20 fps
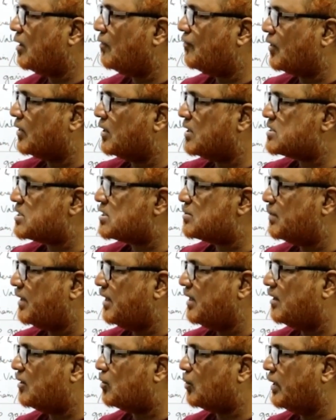for the
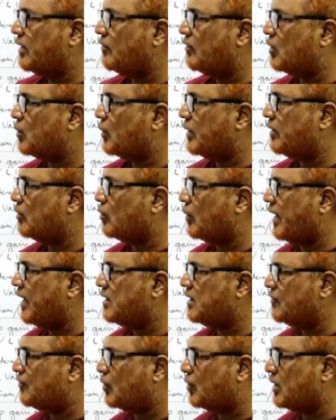assessment year 21-22,
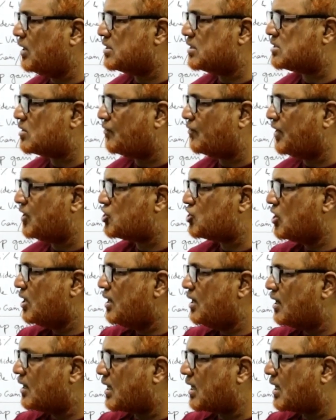84 years of age,